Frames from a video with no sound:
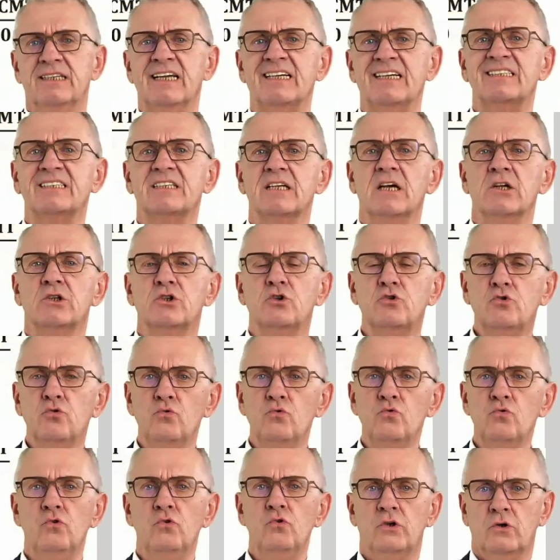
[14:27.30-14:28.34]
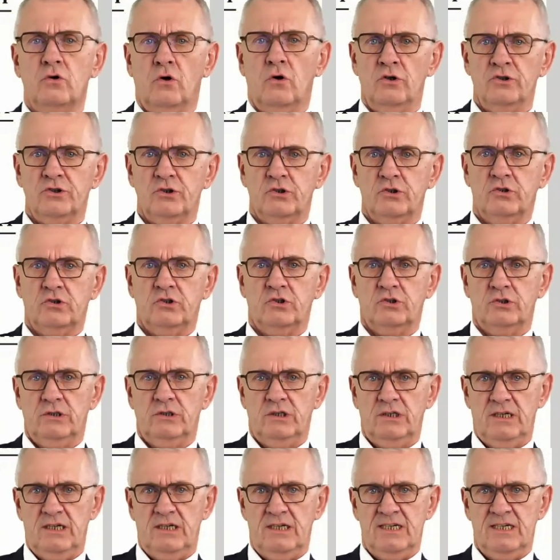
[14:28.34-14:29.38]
that a tool costs,